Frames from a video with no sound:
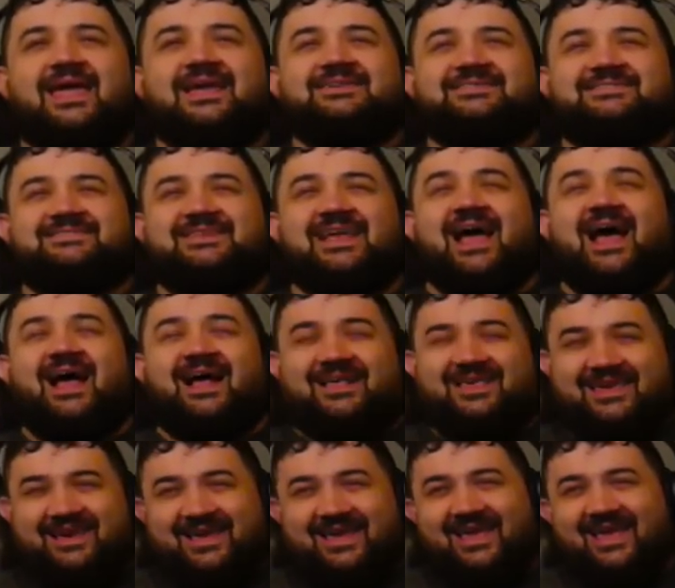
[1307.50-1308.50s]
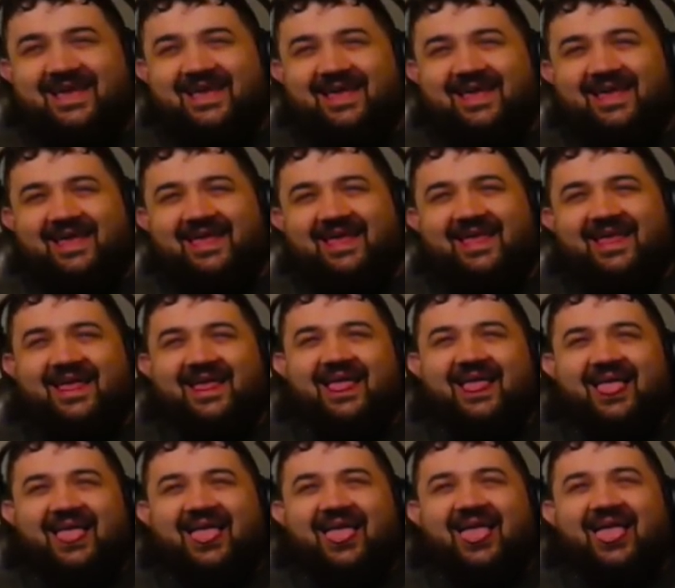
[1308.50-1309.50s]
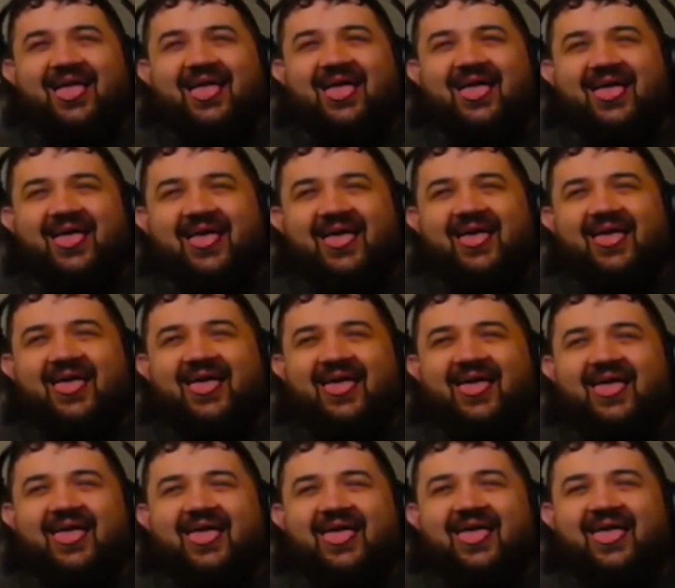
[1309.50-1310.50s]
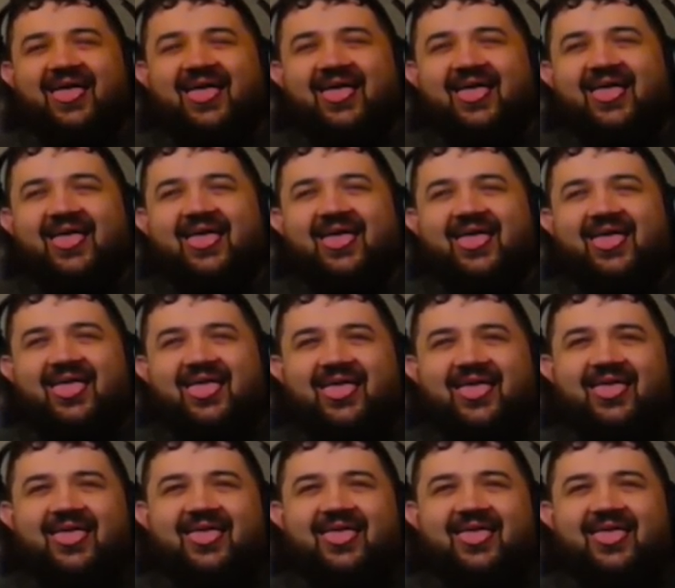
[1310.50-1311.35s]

This person isn't speaking.